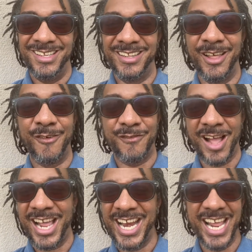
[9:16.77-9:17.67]
they'll
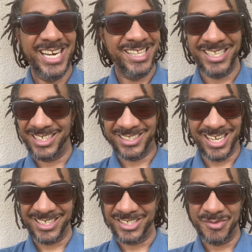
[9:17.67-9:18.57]
find anything
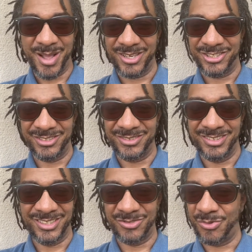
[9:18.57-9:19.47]
sexy about you and
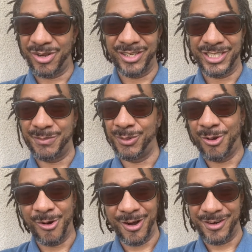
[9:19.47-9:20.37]
just want to
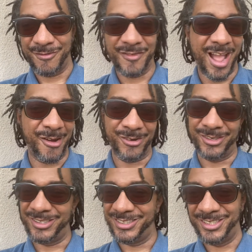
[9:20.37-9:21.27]
explore and devour
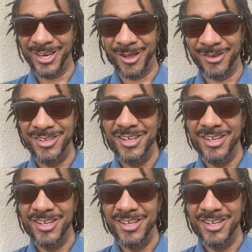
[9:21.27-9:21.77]
and, you know.